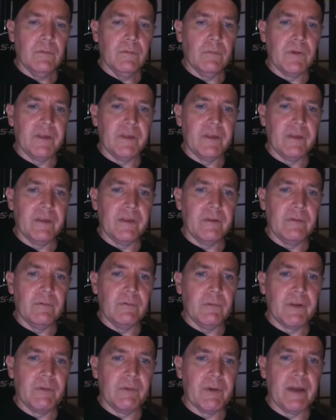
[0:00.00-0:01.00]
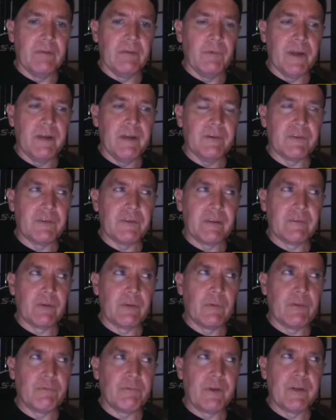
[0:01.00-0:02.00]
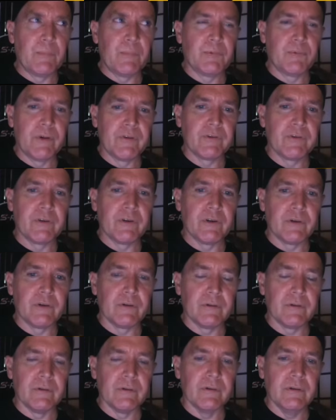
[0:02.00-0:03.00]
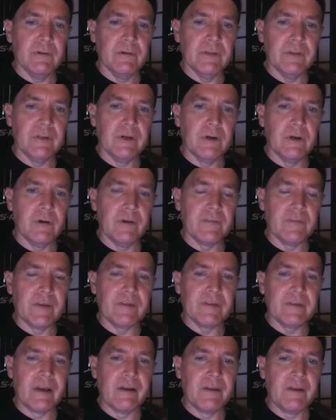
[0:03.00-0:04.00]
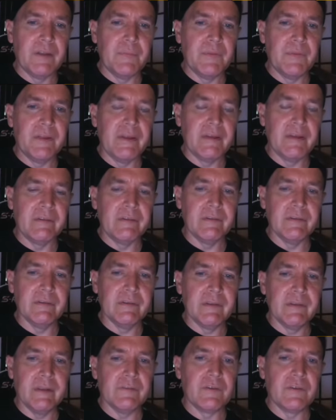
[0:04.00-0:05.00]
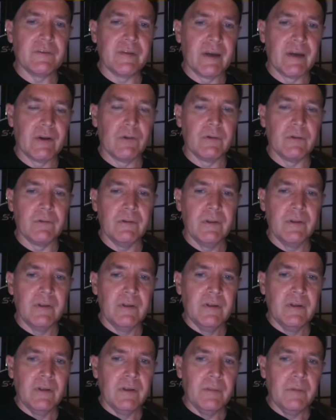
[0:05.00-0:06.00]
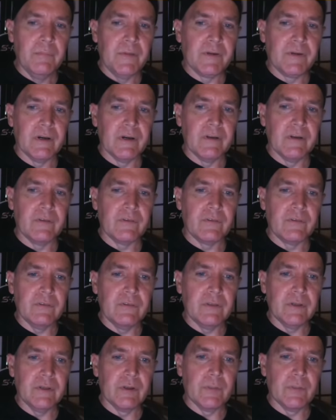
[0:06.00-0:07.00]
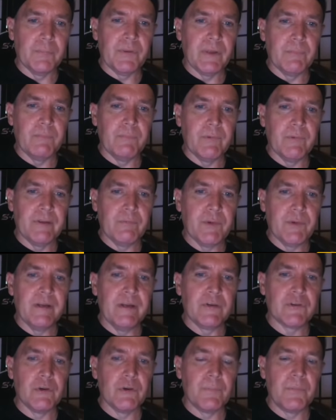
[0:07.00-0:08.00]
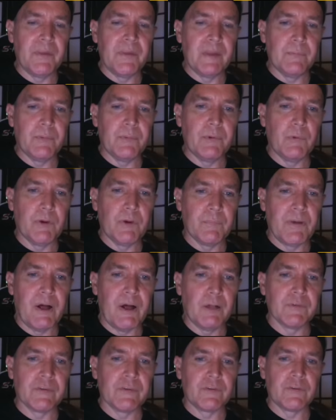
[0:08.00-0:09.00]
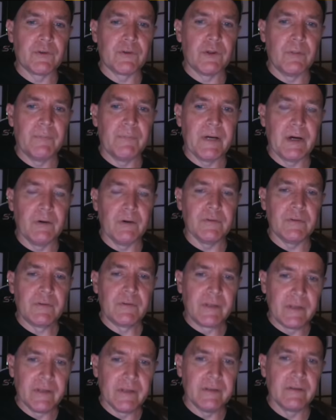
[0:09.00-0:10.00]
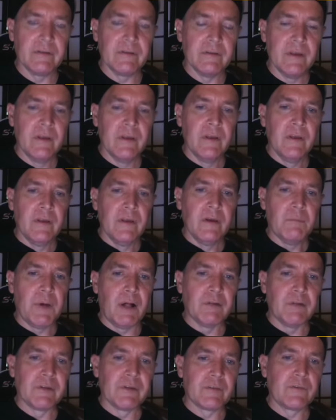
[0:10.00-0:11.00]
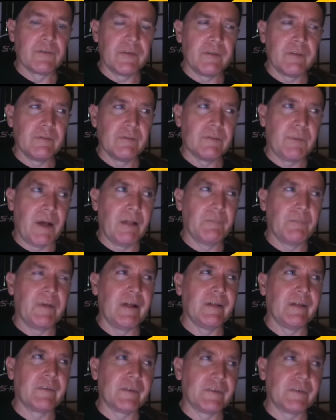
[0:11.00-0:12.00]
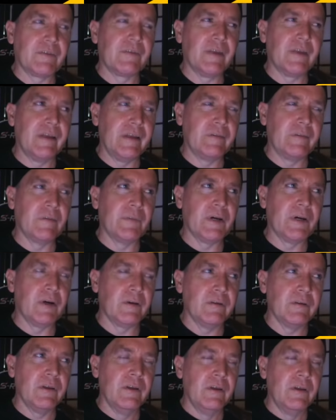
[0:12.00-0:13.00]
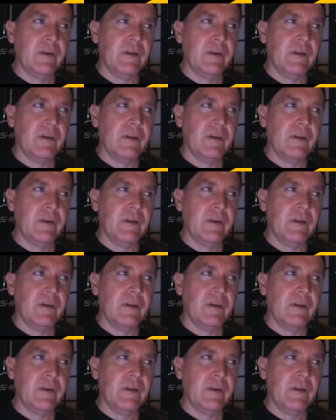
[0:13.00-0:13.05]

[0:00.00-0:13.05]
we we we had, we had, she said we freed a prisoner, you know, his identity being incidental because you know the people we, we need to show people what politics is all about today and politics politics today is about